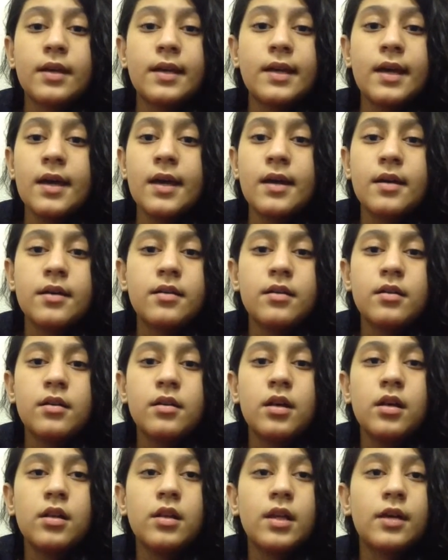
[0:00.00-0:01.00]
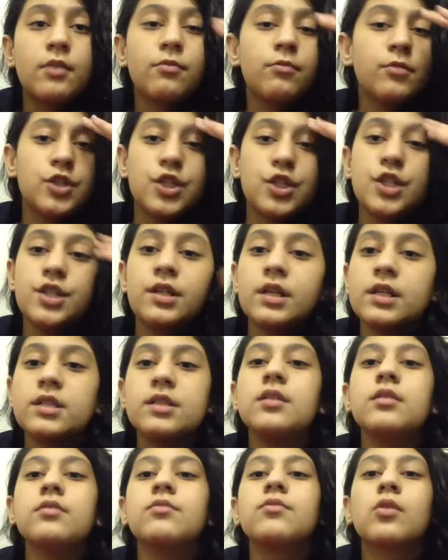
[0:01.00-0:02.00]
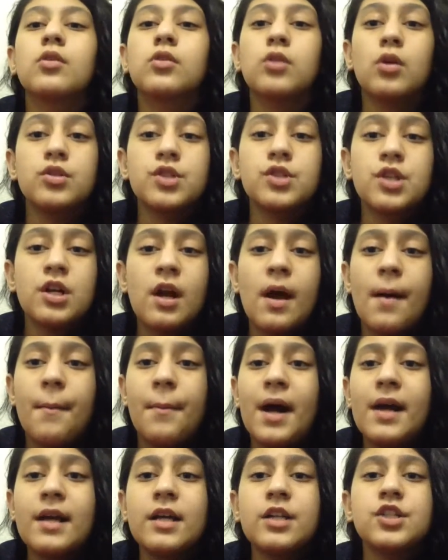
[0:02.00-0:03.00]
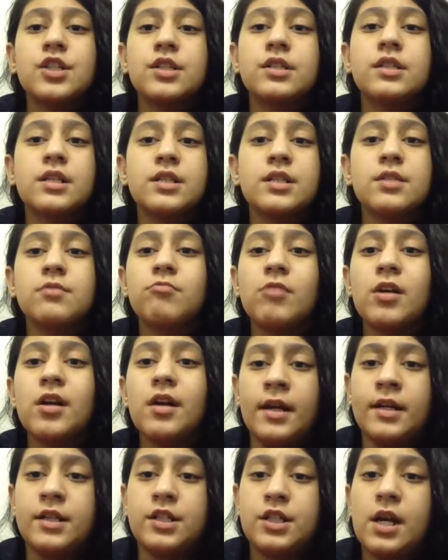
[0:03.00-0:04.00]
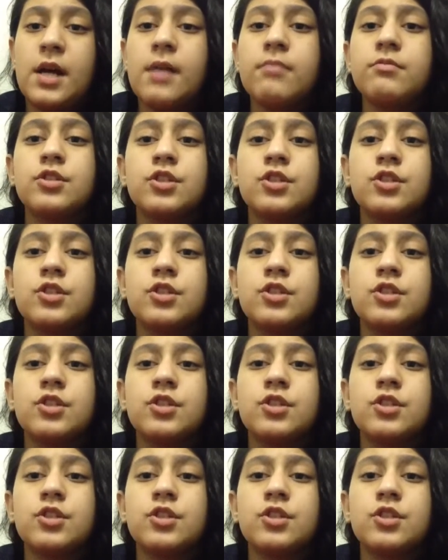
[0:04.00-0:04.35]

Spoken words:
kid. Like she doesn't close her abaya, she doesn't wear hijab,